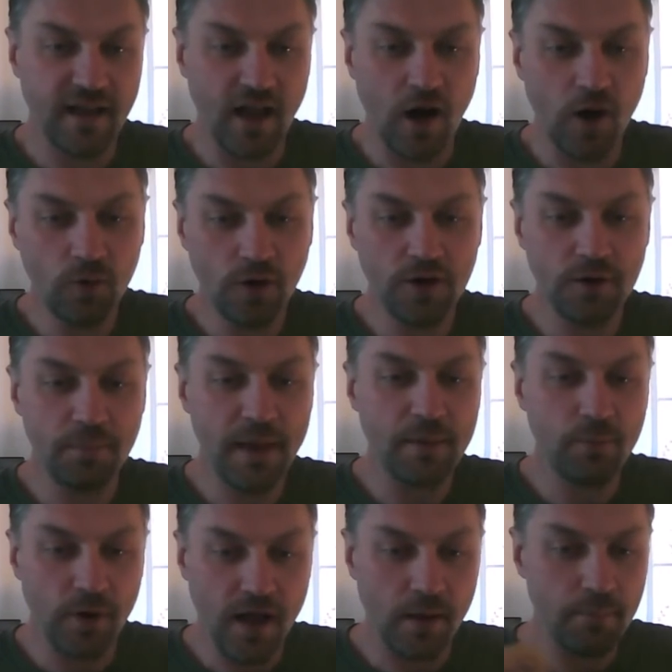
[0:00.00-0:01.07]
a whole load of
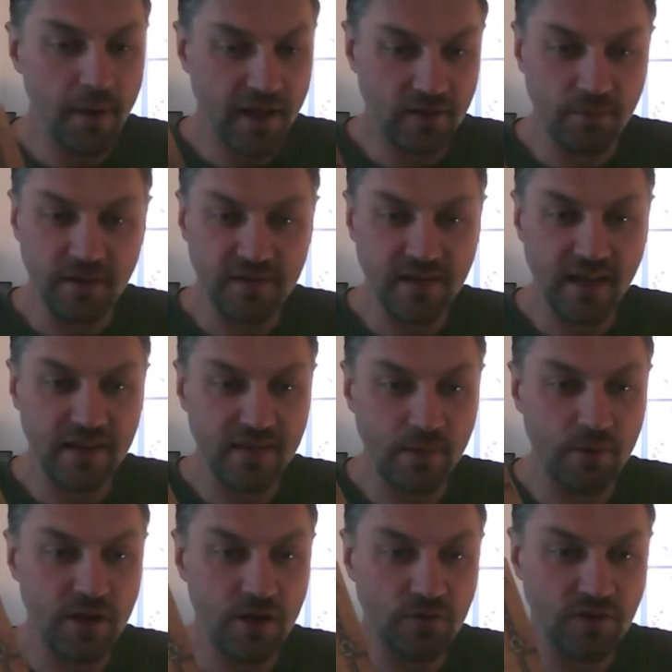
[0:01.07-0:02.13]
people came back to me and saying they were
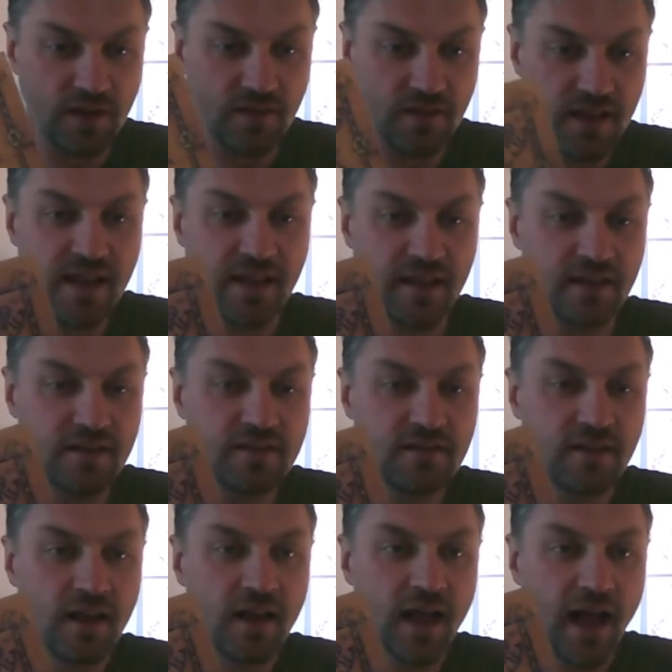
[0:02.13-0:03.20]
using these
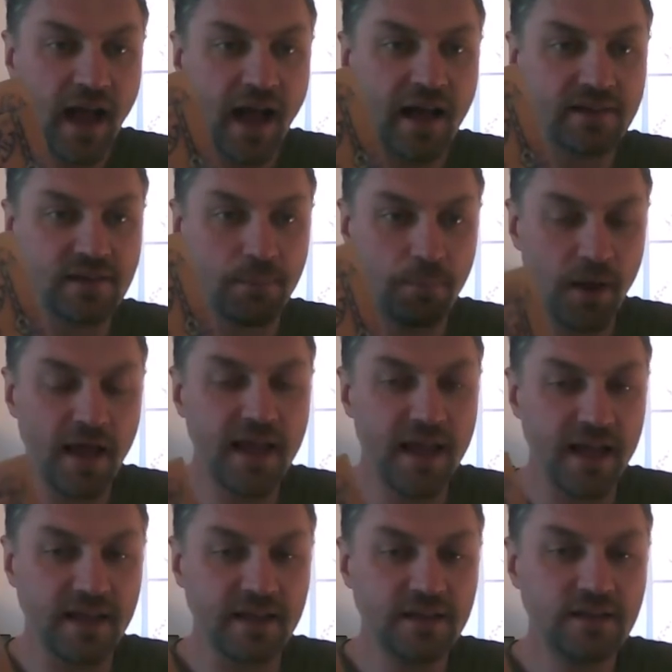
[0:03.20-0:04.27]
as a play
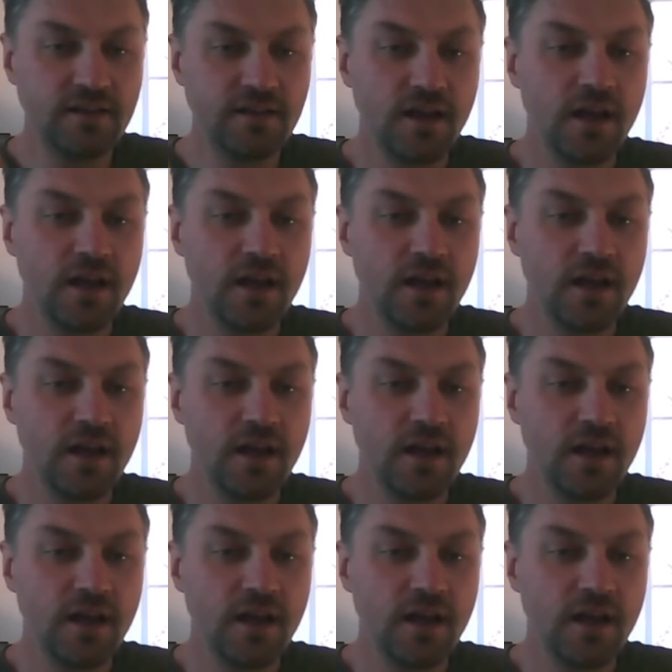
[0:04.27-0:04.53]
aid